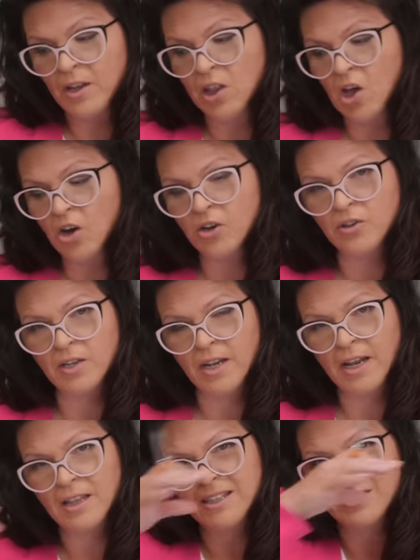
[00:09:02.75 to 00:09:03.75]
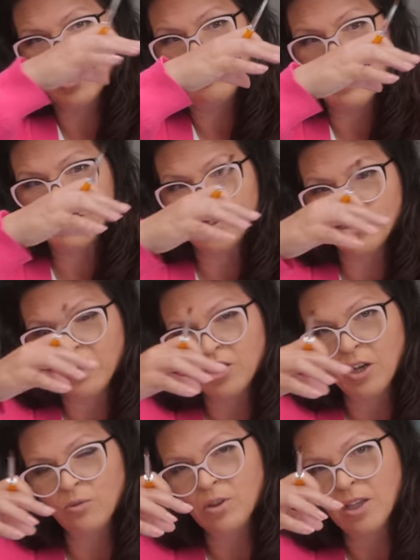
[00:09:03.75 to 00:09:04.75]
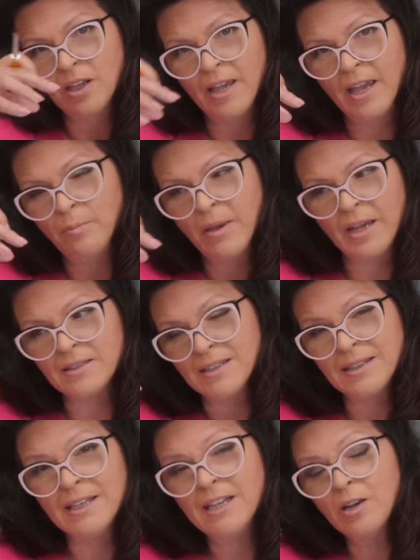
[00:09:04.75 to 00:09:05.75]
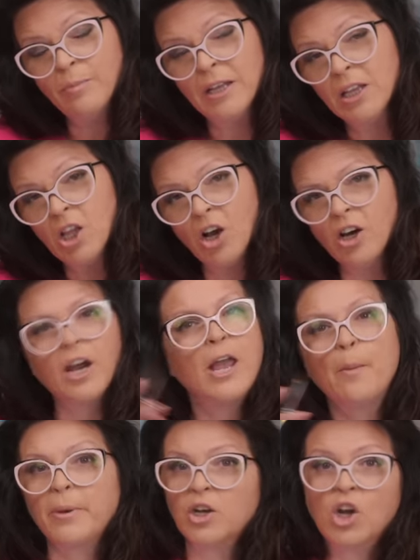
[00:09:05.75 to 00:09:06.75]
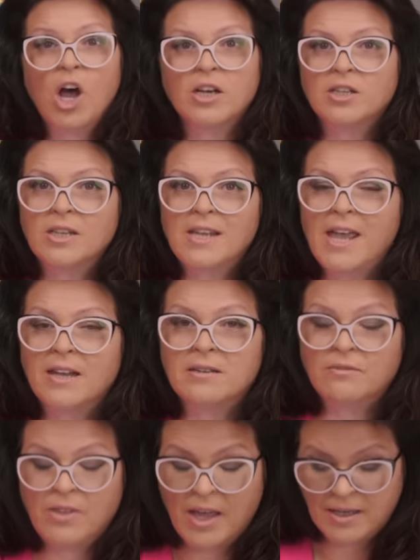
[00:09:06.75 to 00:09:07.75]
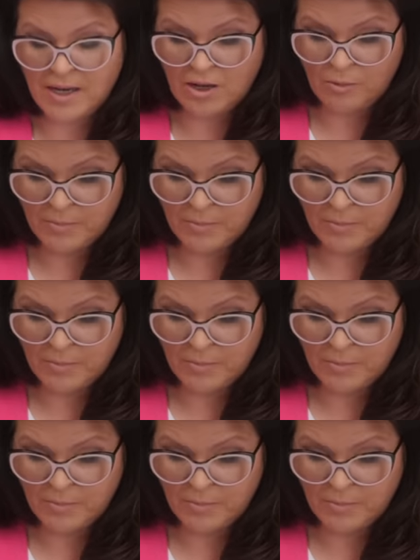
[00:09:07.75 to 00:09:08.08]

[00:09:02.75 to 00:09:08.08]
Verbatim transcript: the longer the nail is, you might stretch out the apex a little bit longer, but not to the end of that nail